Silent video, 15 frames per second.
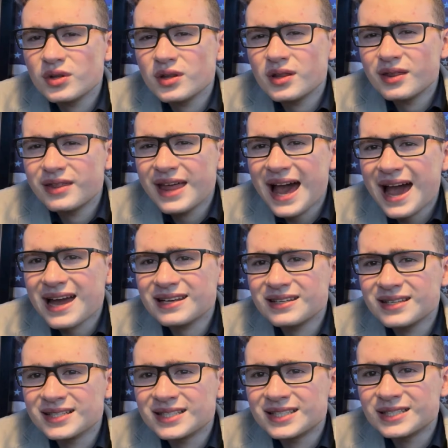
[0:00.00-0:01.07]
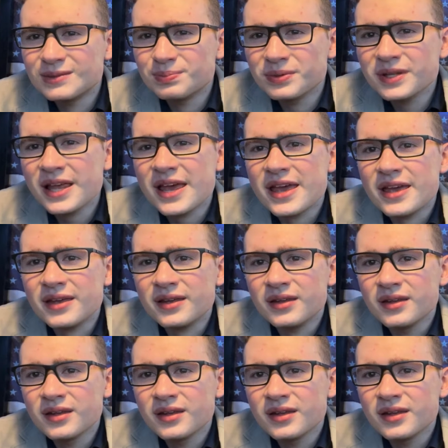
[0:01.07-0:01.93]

that display.